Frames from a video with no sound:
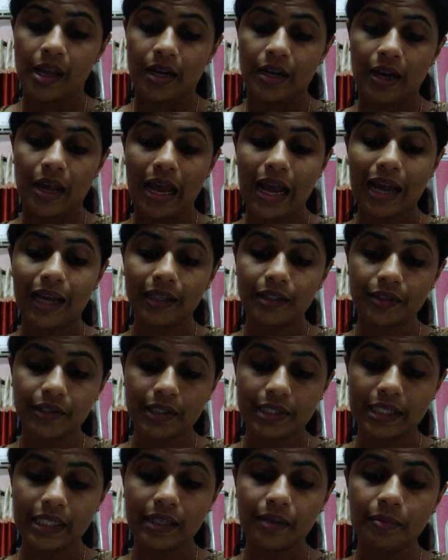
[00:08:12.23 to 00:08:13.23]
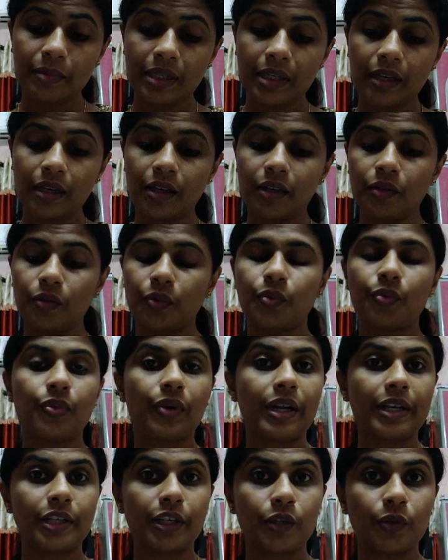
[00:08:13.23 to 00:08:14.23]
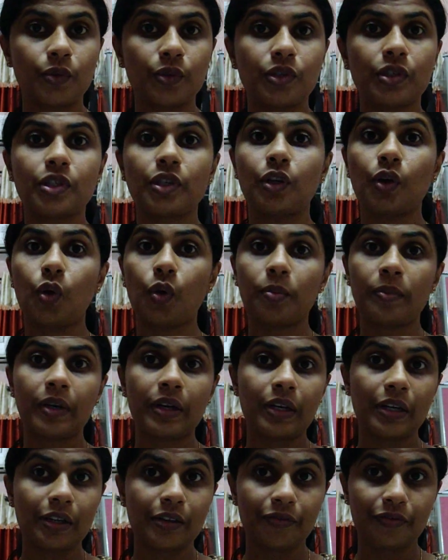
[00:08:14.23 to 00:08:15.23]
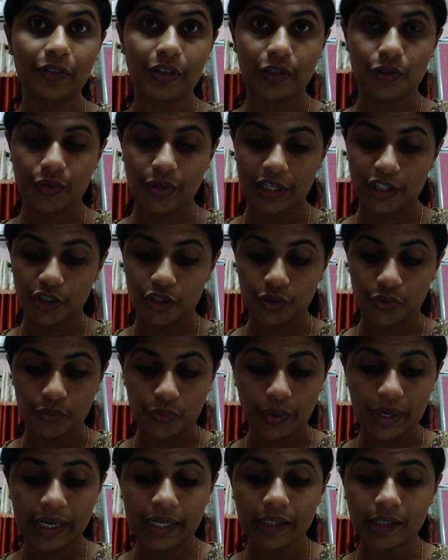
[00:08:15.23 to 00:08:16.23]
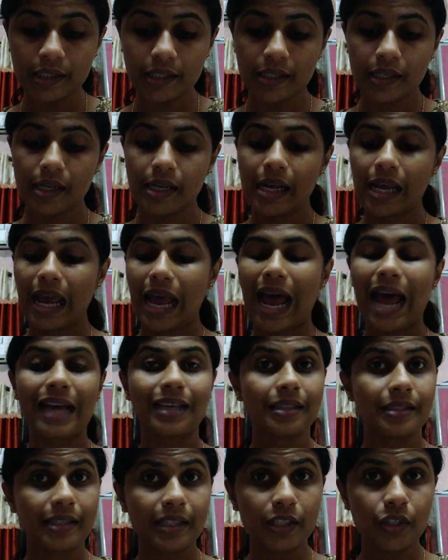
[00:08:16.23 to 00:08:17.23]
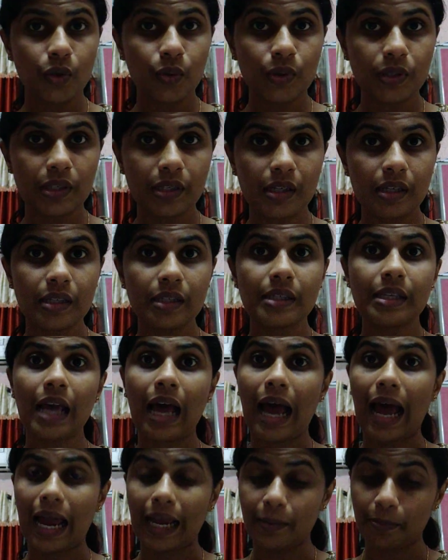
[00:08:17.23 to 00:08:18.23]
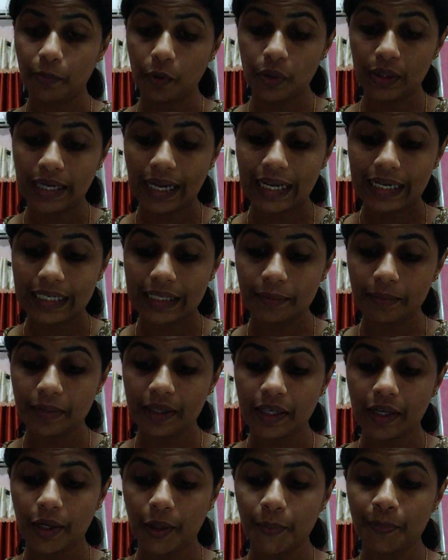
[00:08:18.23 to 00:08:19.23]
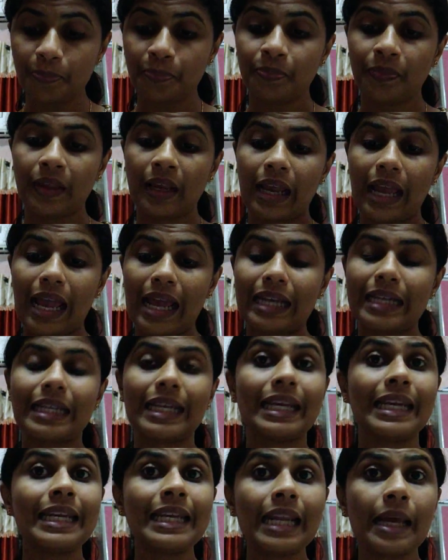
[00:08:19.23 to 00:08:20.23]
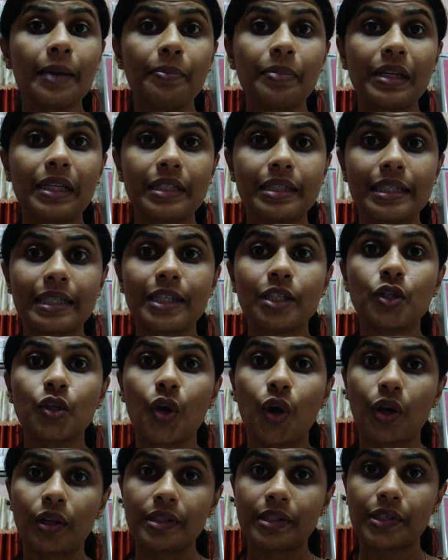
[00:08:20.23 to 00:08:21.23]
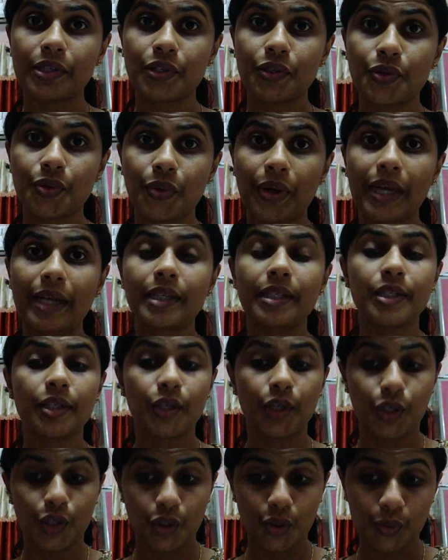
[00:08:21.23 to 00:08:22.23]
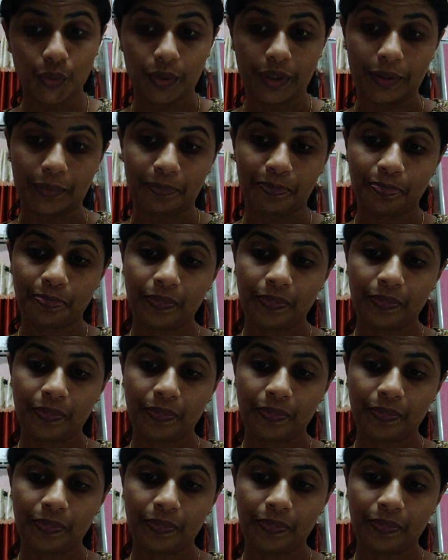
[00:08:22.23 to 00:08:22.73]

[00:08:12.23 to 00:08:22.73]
Now azotemia, reduced glomerular filtration rate, acidosis, hypokalemia, and inability to concentrate urine.